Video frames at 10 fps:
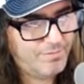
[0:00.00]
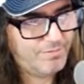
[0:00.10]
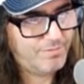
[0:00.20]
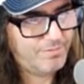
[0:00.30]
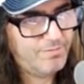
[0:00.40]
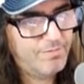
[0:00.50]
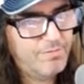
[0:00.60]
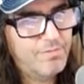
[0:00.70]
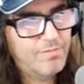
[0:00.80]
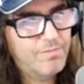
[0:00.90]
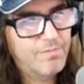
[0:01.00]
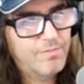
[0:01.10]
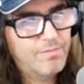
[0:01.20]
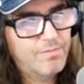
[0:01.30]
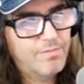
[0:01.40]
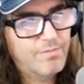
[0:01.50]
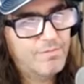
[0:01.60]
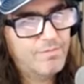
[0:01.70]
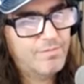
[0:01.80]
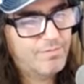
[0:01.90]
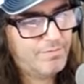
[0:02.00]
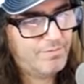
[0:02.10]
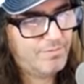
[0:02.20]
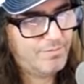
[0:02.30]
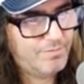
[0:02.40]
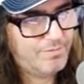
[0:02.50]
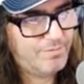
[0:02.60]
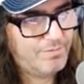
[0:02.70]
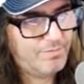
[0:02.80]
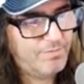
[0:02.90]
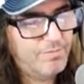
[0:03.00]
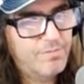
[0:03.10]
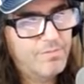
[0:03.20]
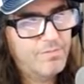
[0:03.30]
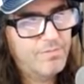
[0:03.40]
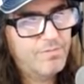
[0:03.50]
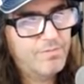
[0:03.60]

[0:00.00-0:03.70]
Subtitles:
(not speaking)